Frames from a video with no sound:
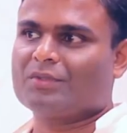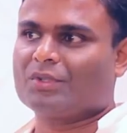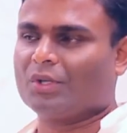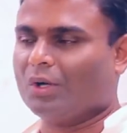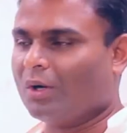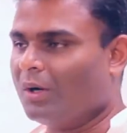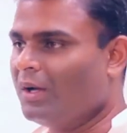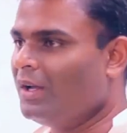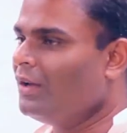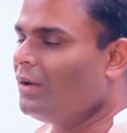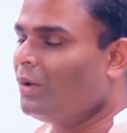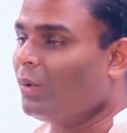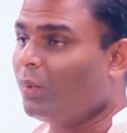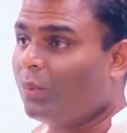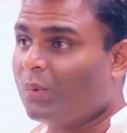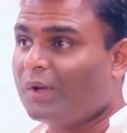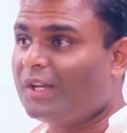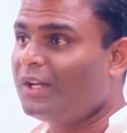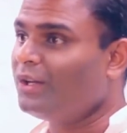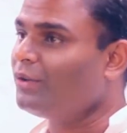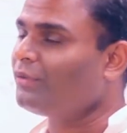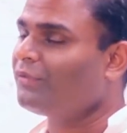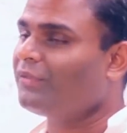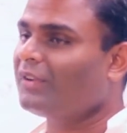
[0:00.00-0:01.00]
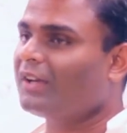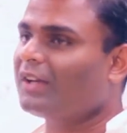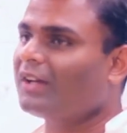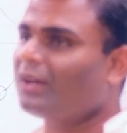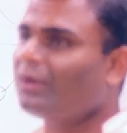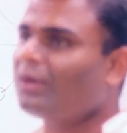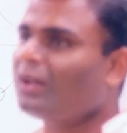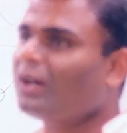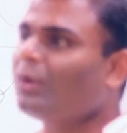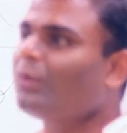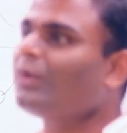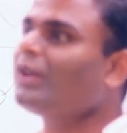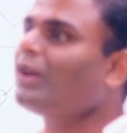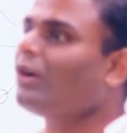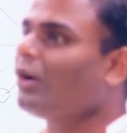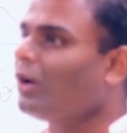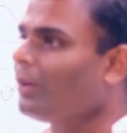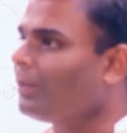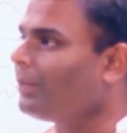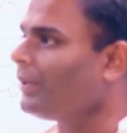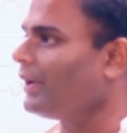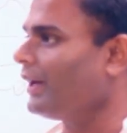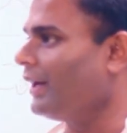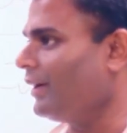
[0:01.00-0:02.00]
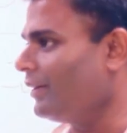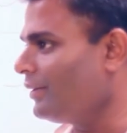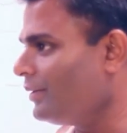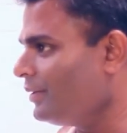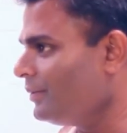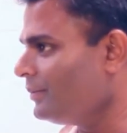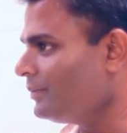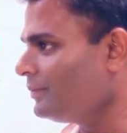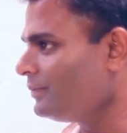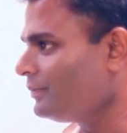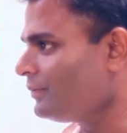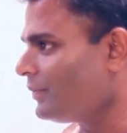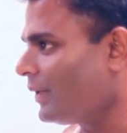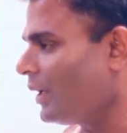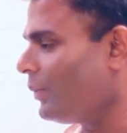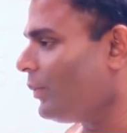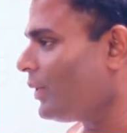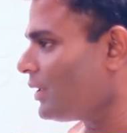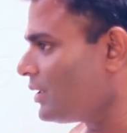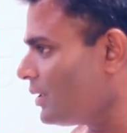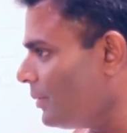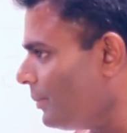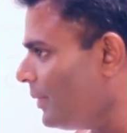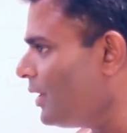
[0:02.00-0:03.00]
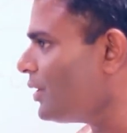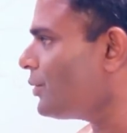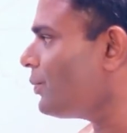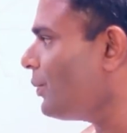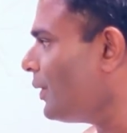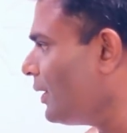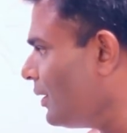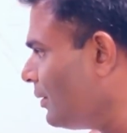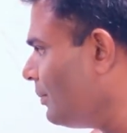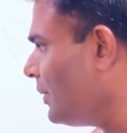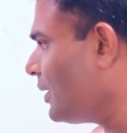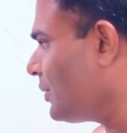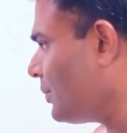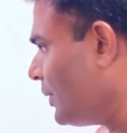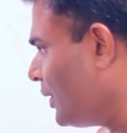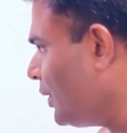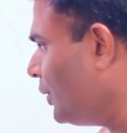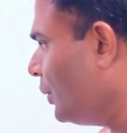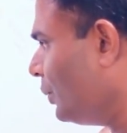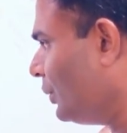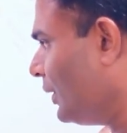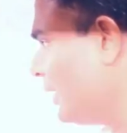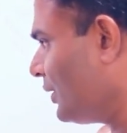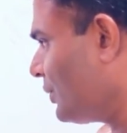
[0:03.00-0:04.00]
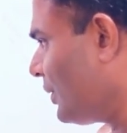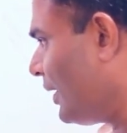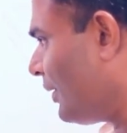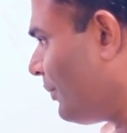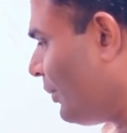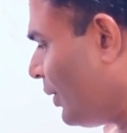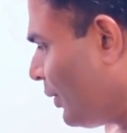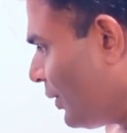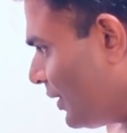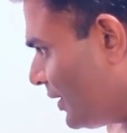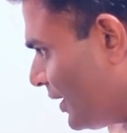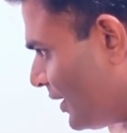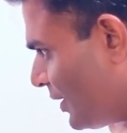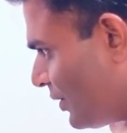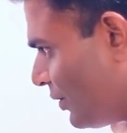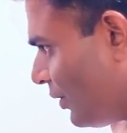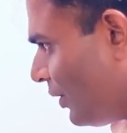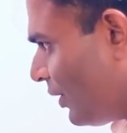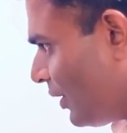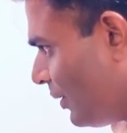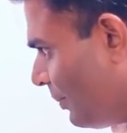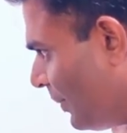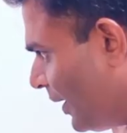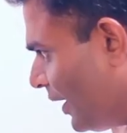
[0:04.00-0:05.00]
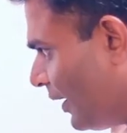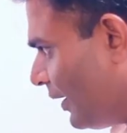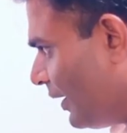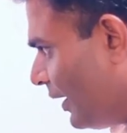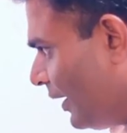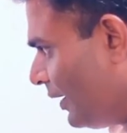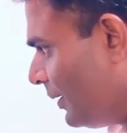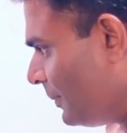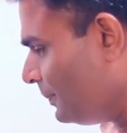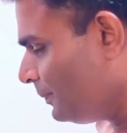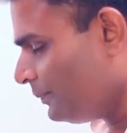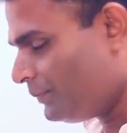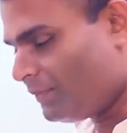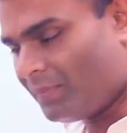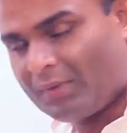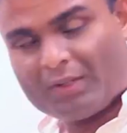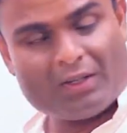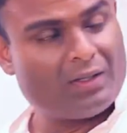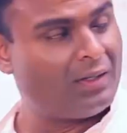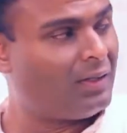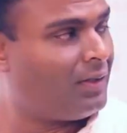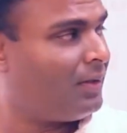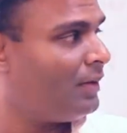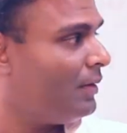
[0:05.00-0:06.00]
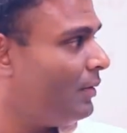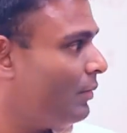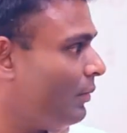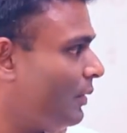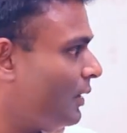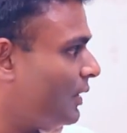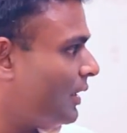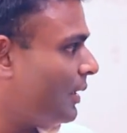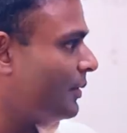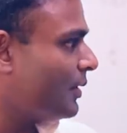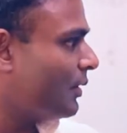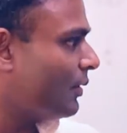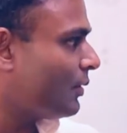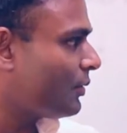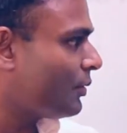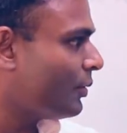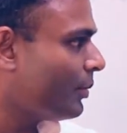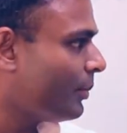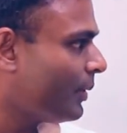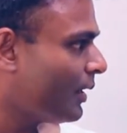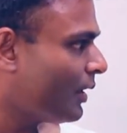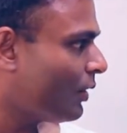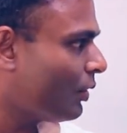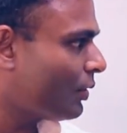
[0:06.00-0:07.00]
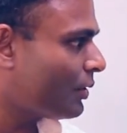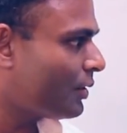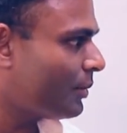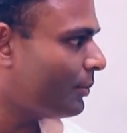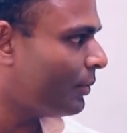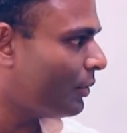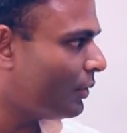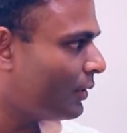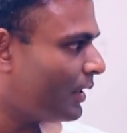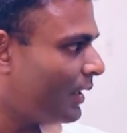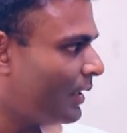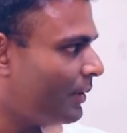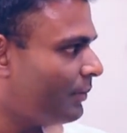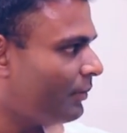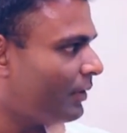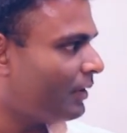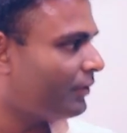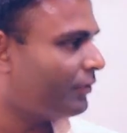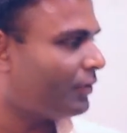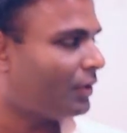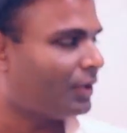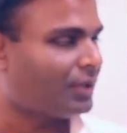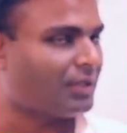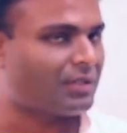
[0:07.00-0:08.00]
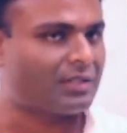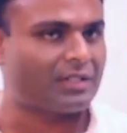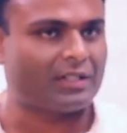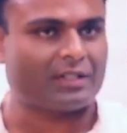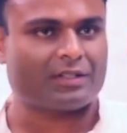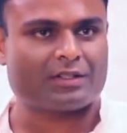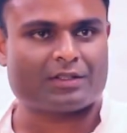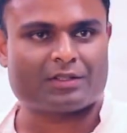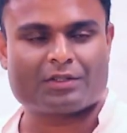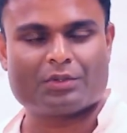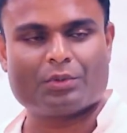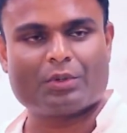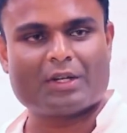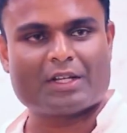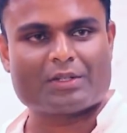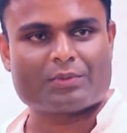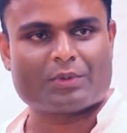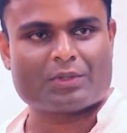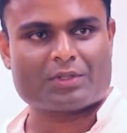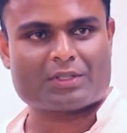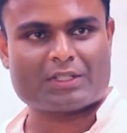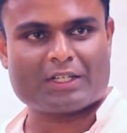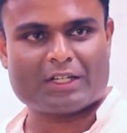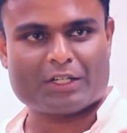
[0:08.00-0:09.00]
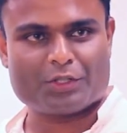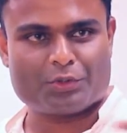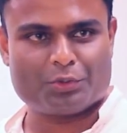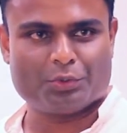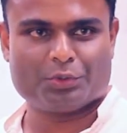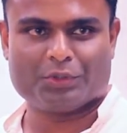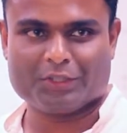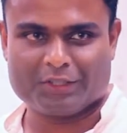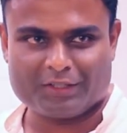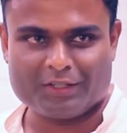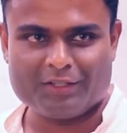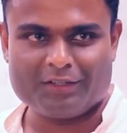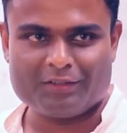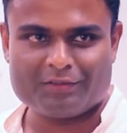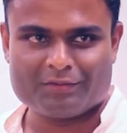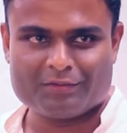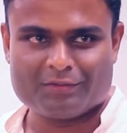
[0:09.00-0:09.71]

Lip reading: So, we need to figure out how we operate and what's the best way to do this. So, I want to just talk a bit about that. That's also going to be cautious about the time, 1:46. You guys want to start at 2:30.